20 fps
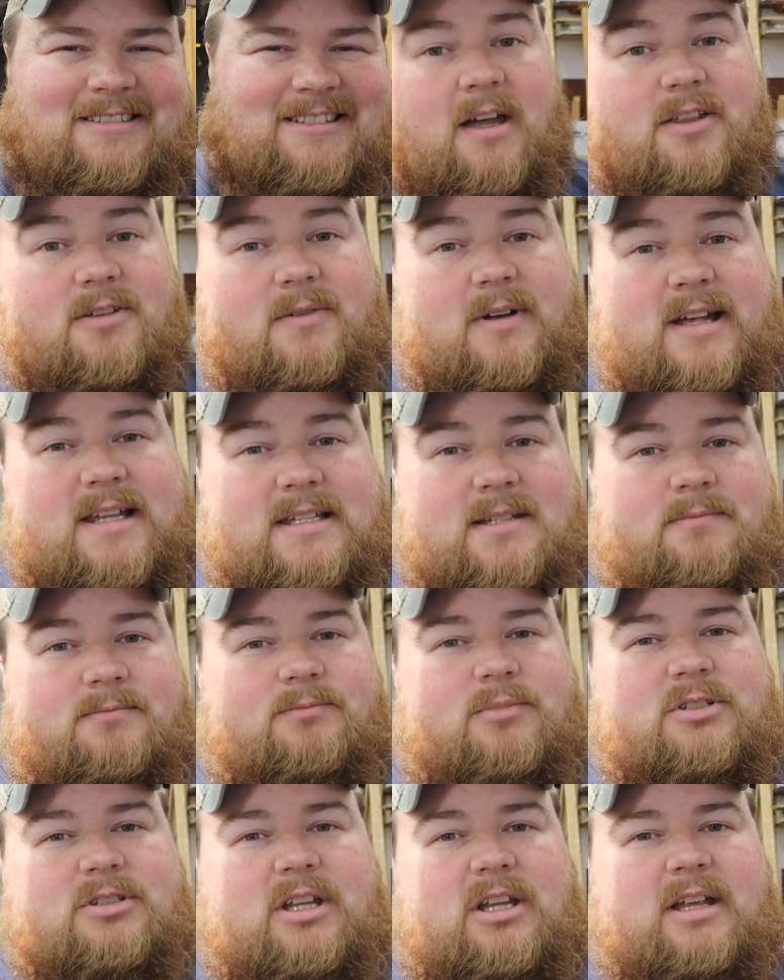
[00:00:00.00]
Otherwise,
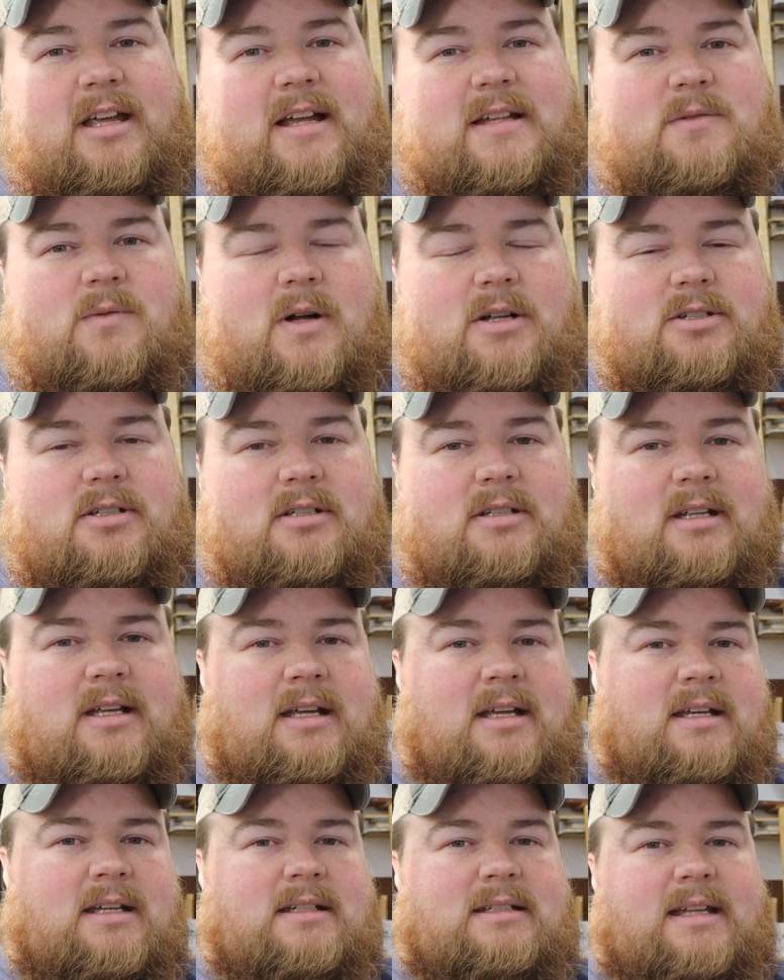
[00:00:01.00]
appreciate you guys watching.
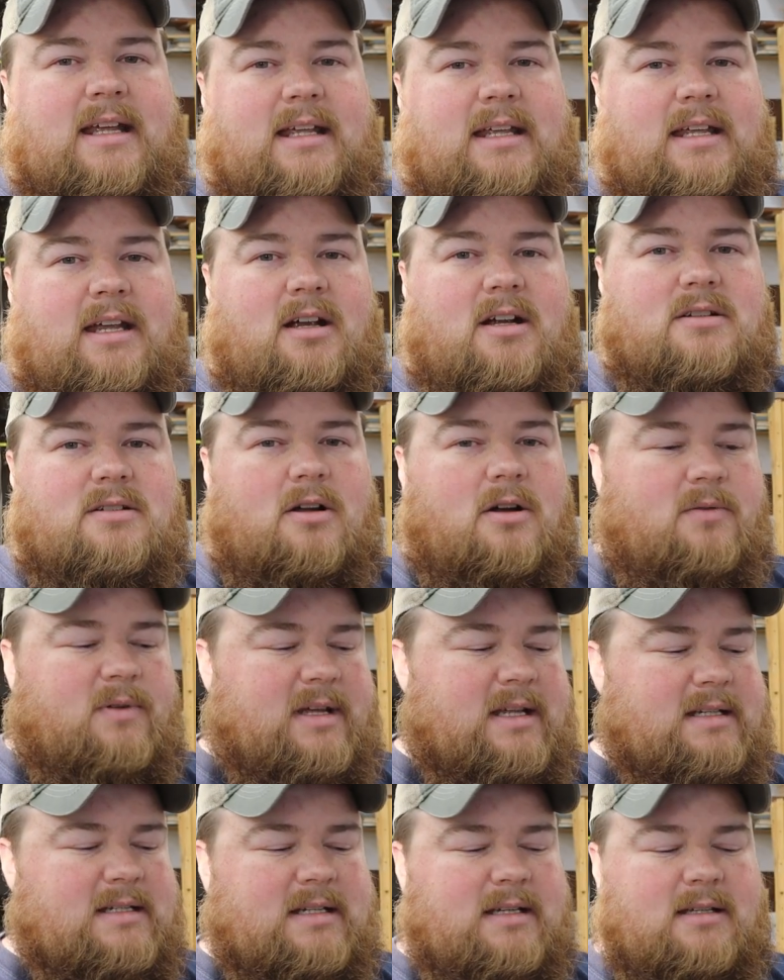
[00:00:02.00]
Take care as
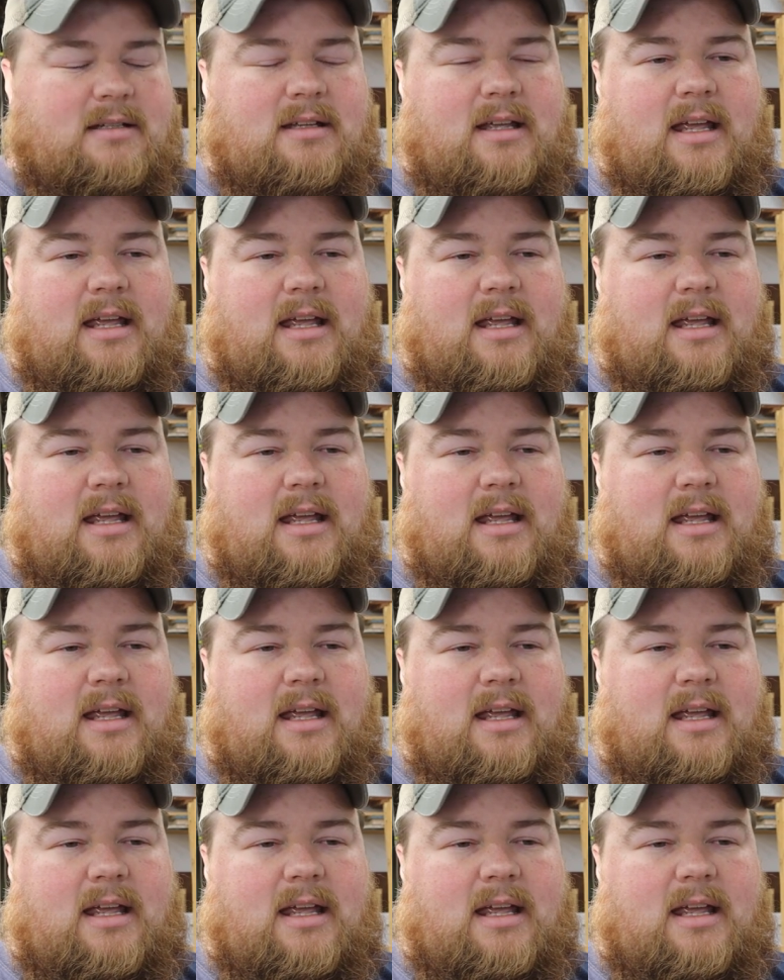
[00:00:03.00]
always,